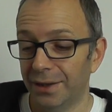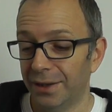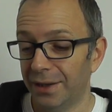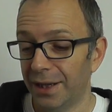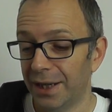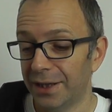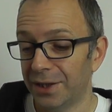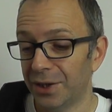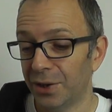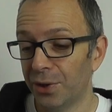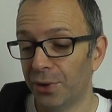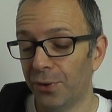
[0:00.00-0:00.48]

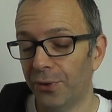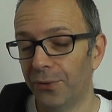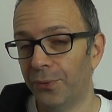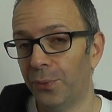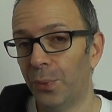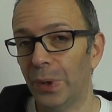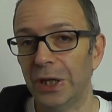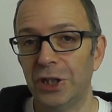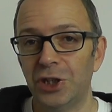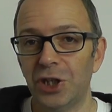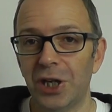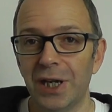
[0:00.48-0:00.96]
there's a lot of
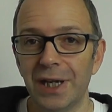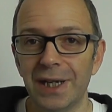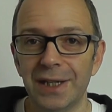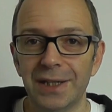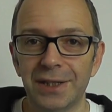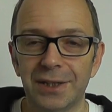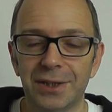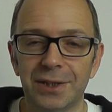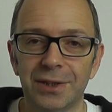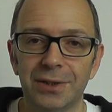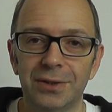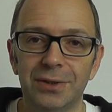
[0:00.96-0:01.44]

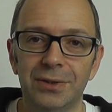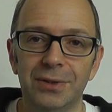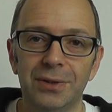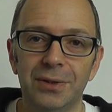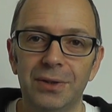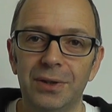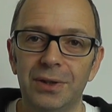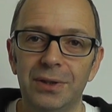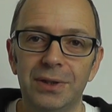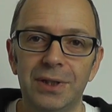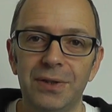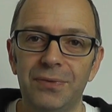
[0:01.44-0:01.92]
widgets and